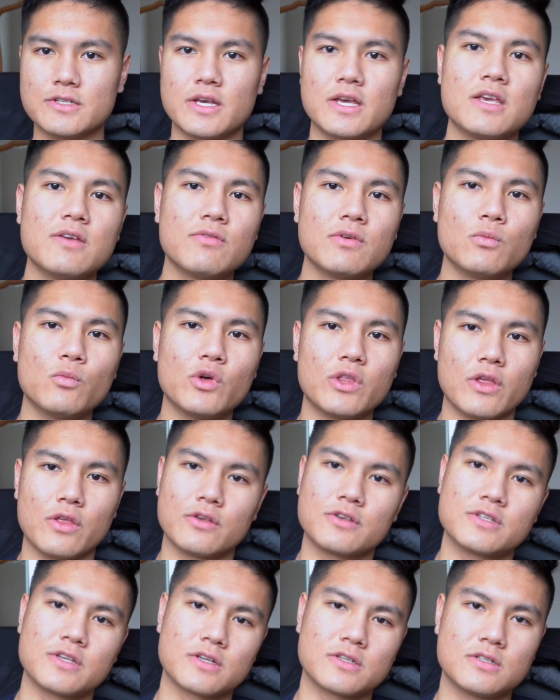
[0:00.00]
Like even with a
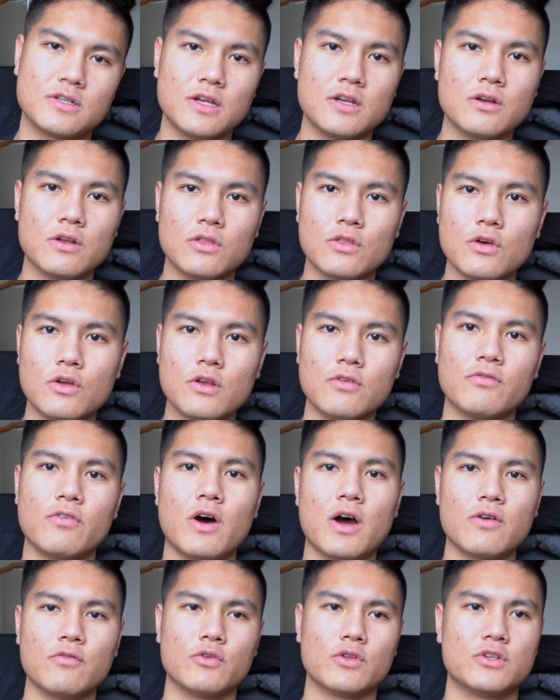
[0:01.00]

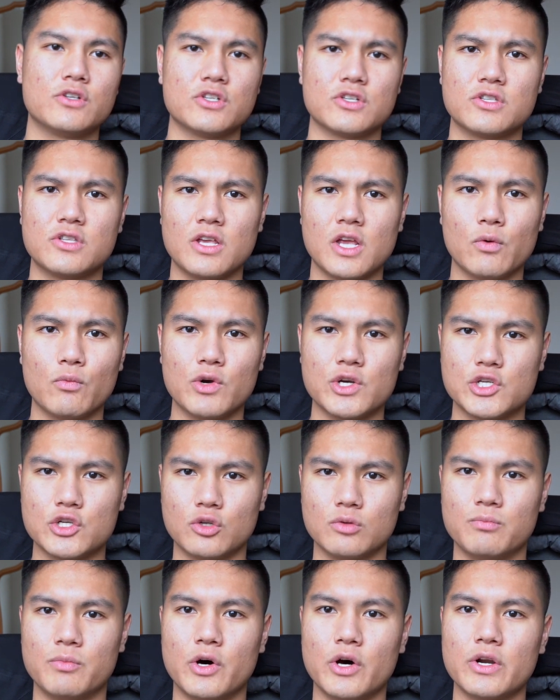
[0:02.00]
16-35 with just the
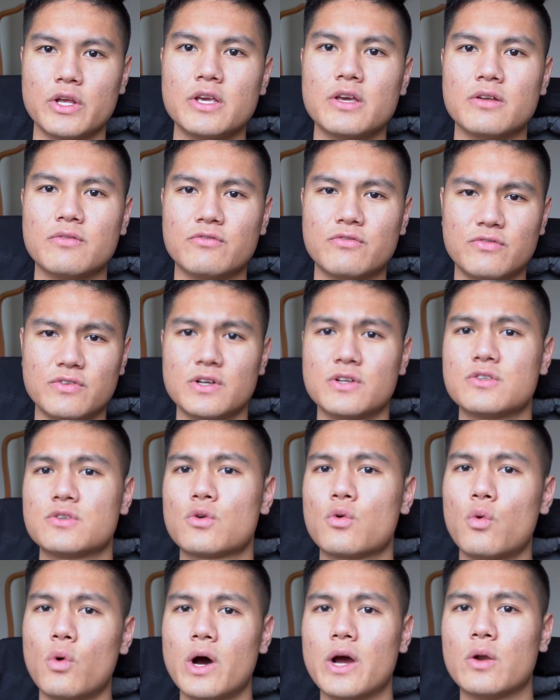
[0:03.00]
original body, it feels
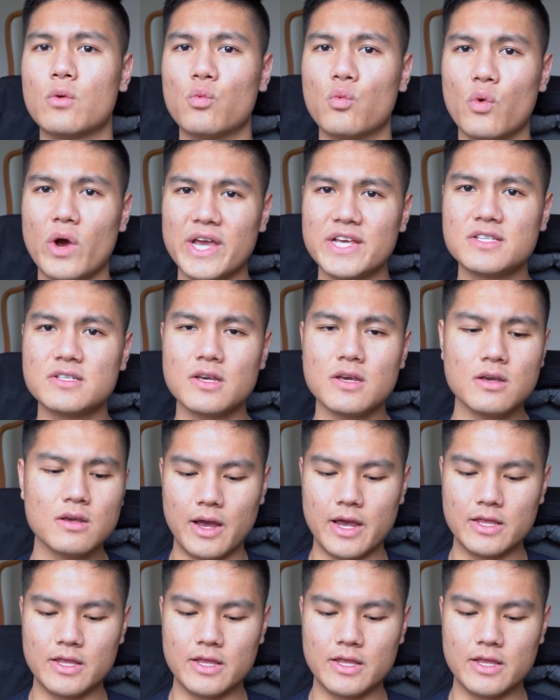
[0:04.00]
quite weighty.